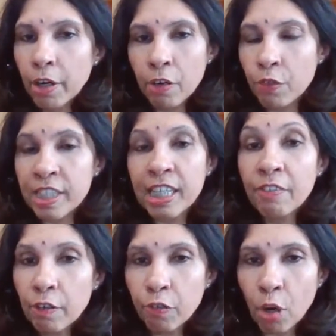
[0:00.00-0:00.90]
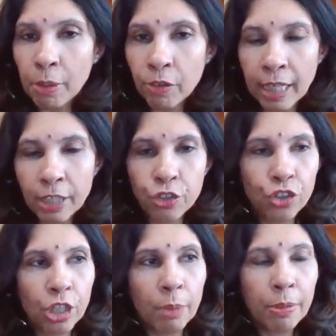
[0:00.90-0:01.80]
It was never a formal
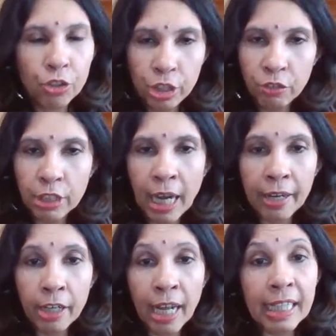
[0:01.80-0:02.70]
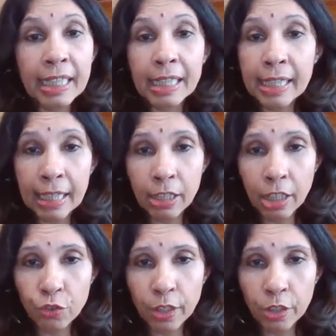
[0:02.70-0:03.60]
relationship. She retired. I still stay in
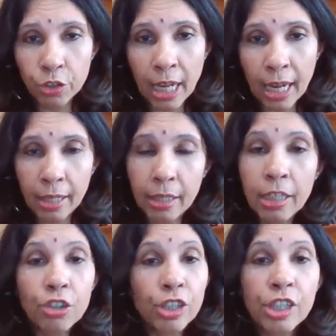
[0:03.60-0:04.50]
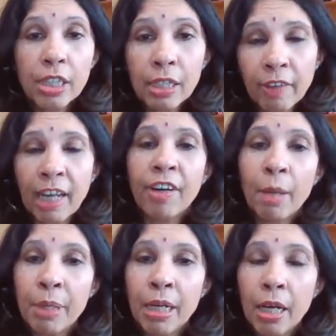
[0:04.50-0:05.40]
touch with her today. She still, whenever
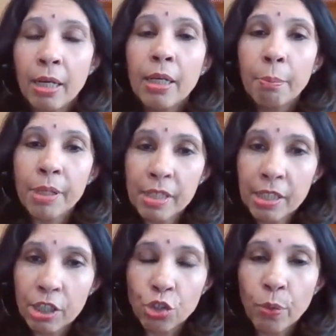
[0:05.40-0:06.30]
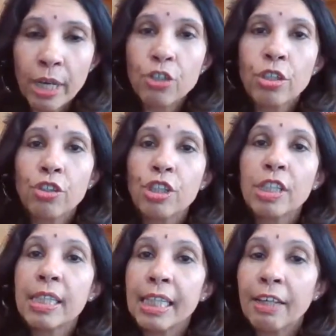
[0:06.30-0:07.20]
I'm in a business situation, she
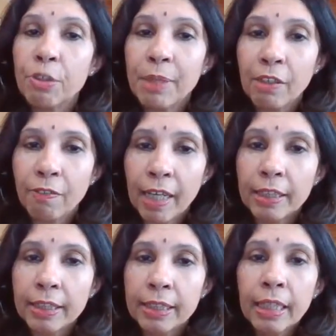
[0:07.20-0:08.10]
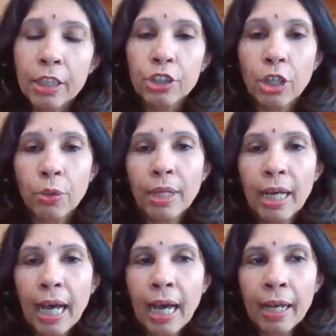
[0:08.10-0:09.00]
still gives me advice. So
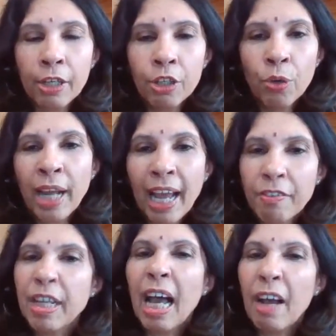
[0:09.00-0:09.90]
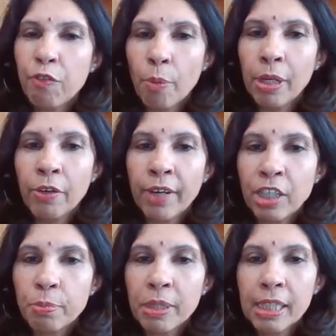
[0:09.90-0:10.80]
you don't have to have formal
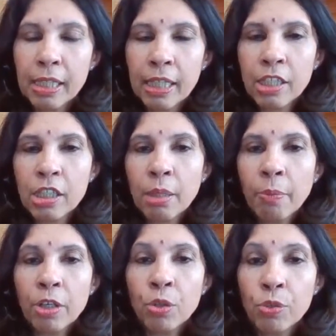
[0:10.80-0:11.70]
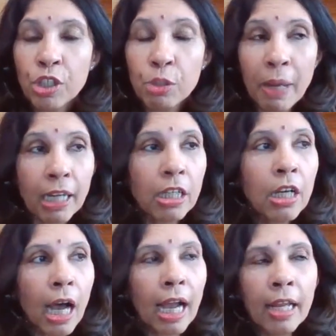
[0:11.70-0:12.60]
arrangements. It's someone you respect.
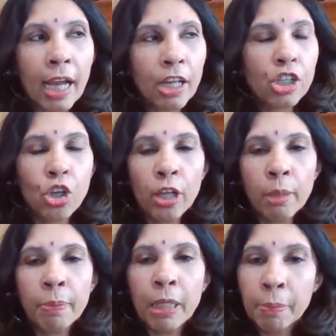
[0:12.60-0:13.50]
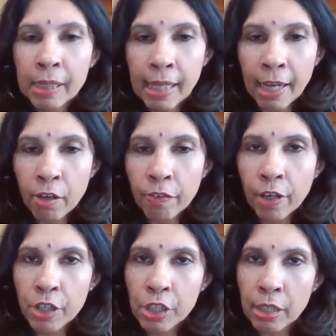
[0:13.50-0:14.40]
I saw the people side of
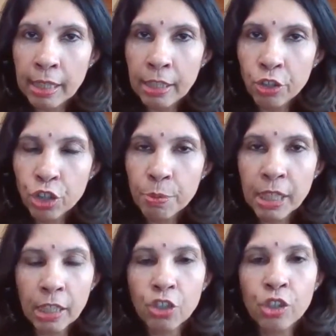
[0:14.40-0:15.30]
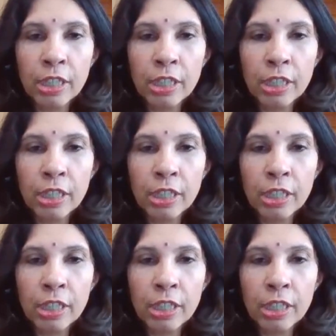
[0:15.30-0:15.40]
her leadership skills.